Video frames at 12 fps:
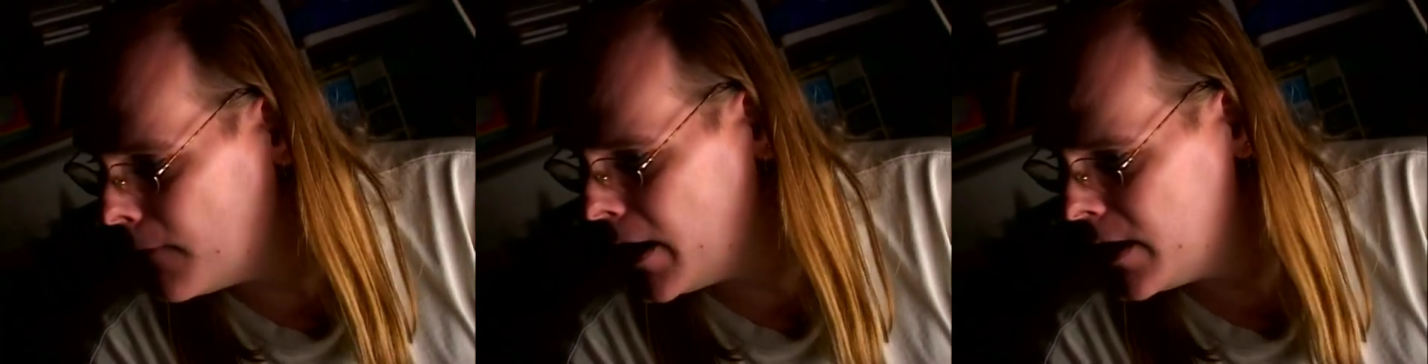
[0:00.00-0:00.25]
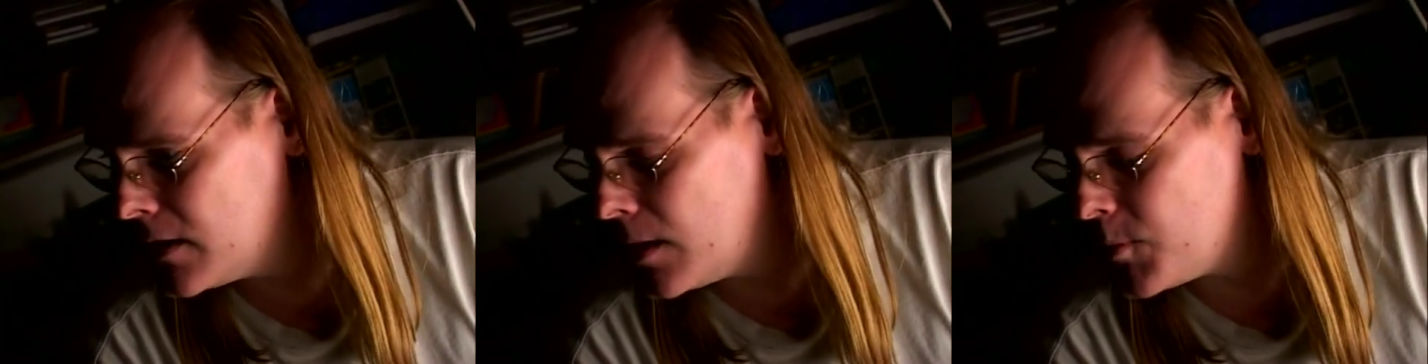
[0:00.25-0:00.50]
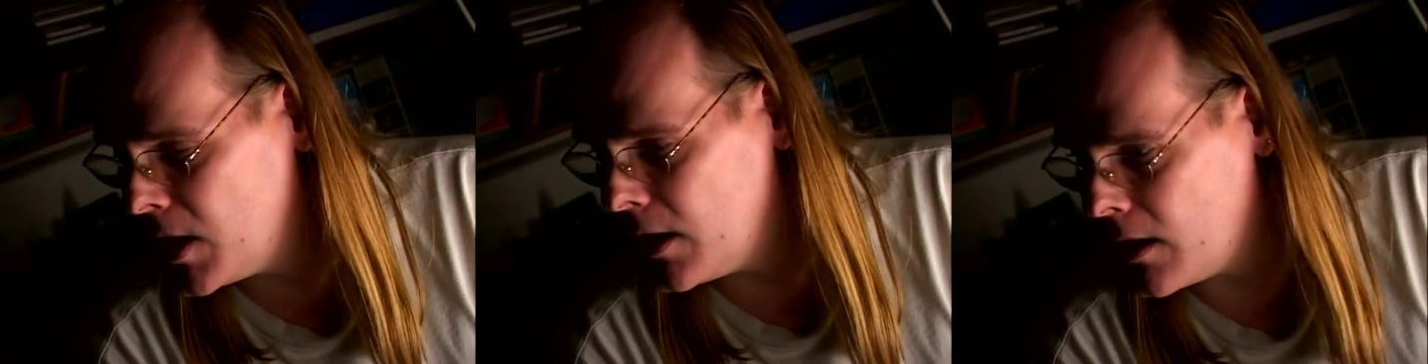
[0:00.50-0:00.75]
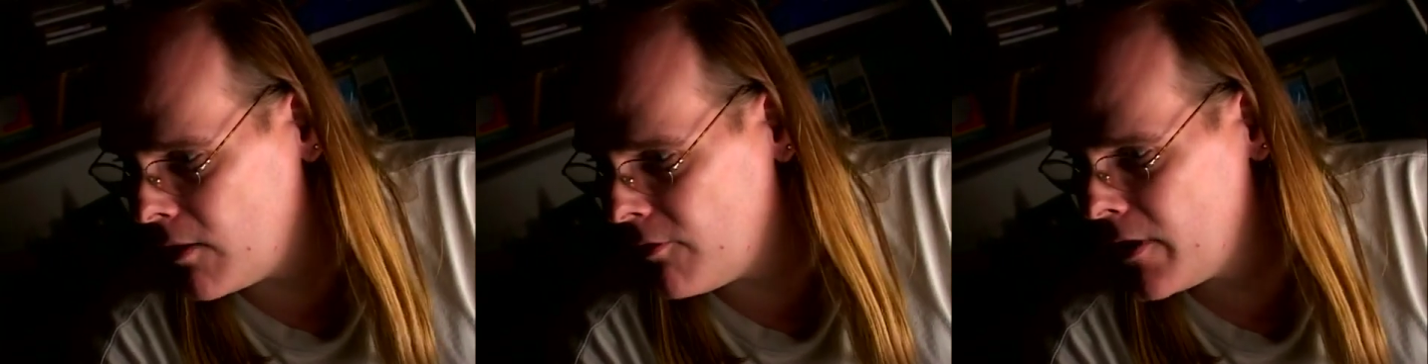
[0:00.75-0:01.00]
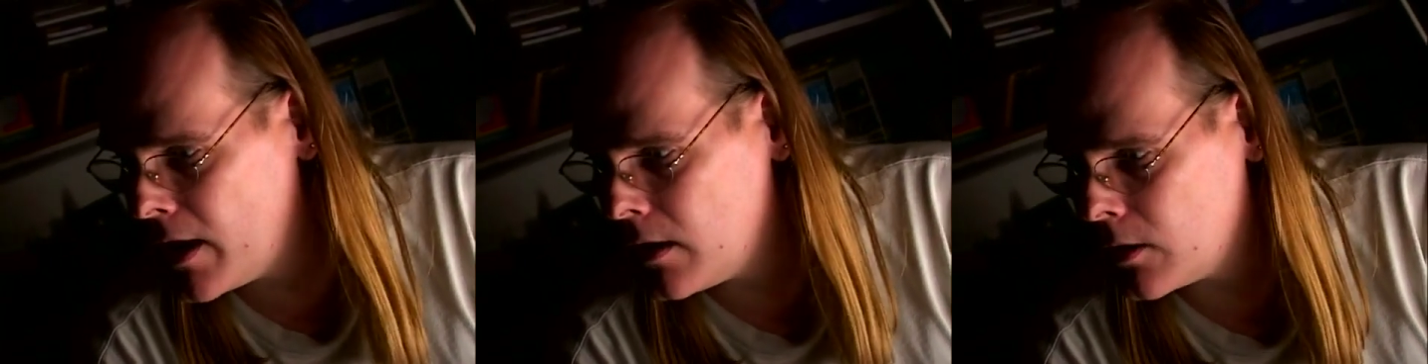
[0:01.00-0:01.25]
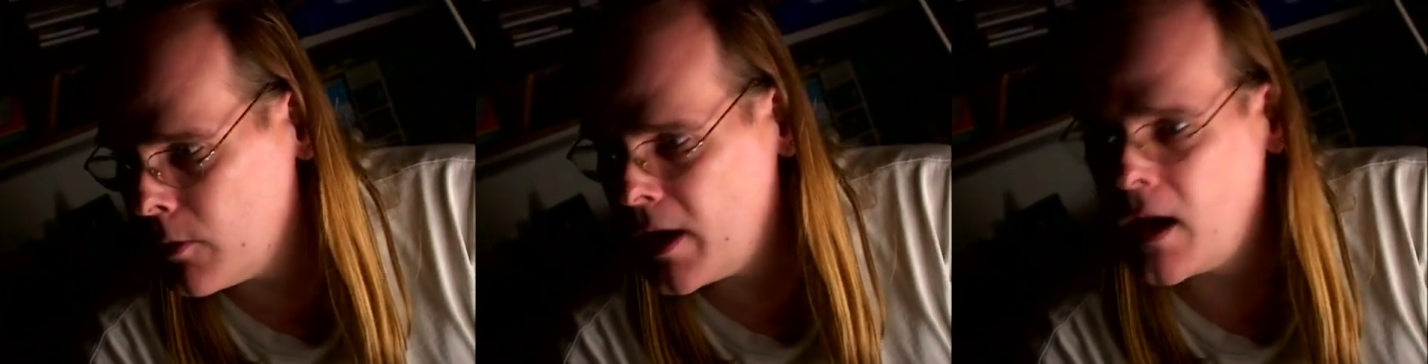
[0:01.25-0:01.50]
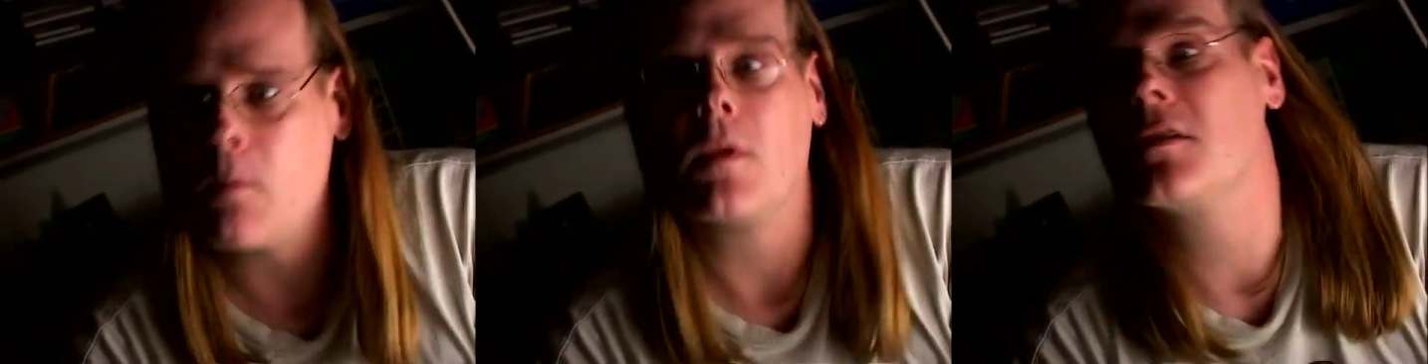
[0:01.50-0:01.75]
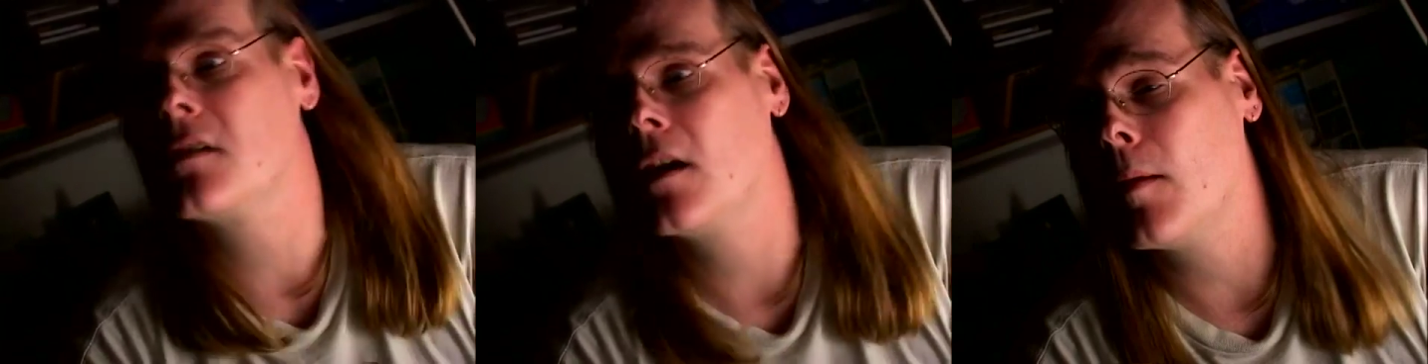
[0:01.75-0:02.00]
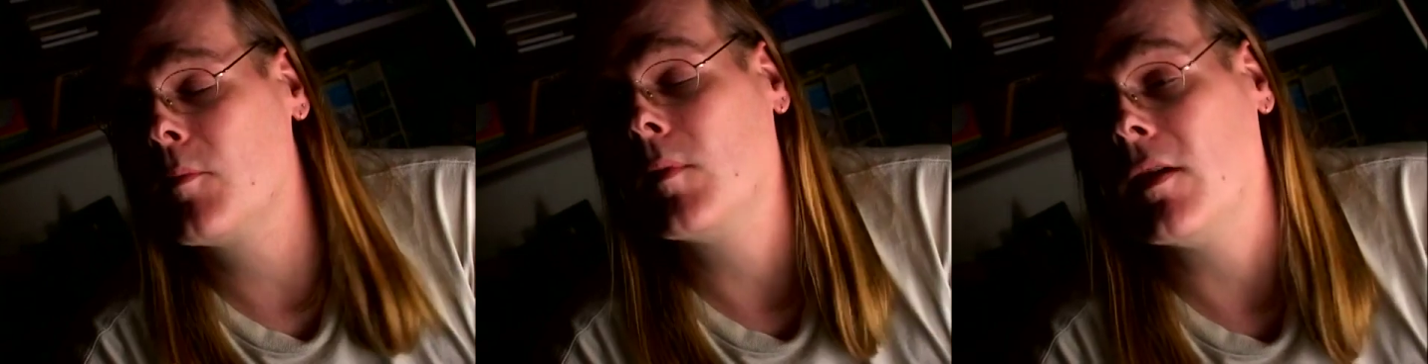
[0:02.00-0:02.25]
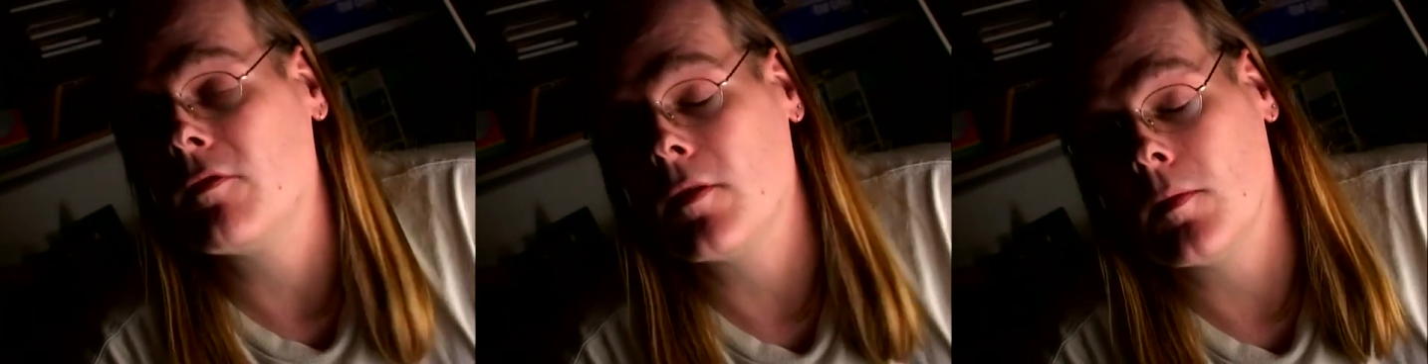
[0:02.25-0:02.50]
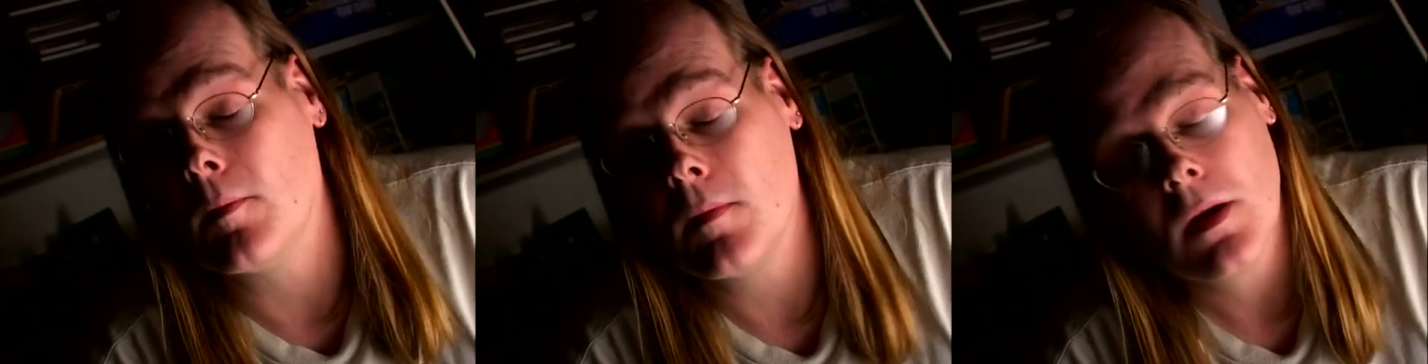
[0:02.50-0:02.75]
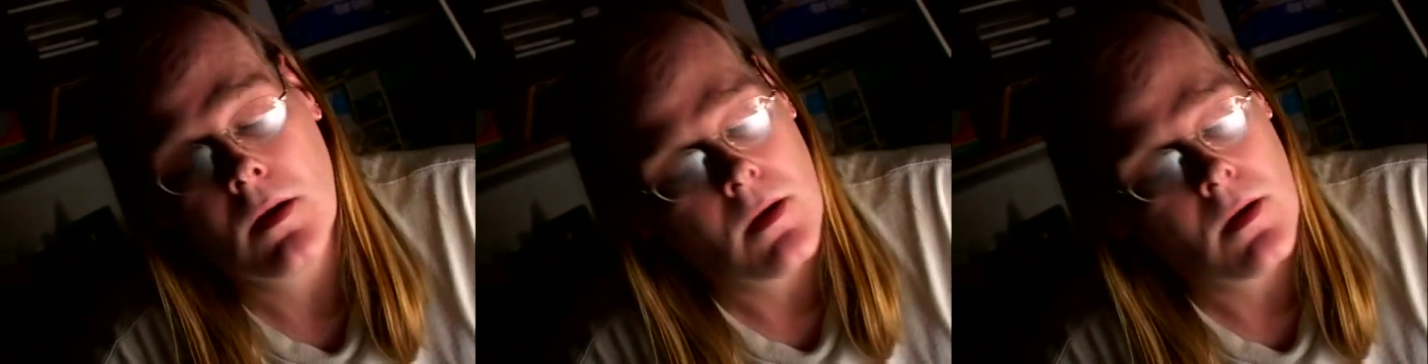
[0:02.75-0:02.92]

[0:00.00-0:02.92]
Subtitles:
ended up getting a failing grade, which kept me from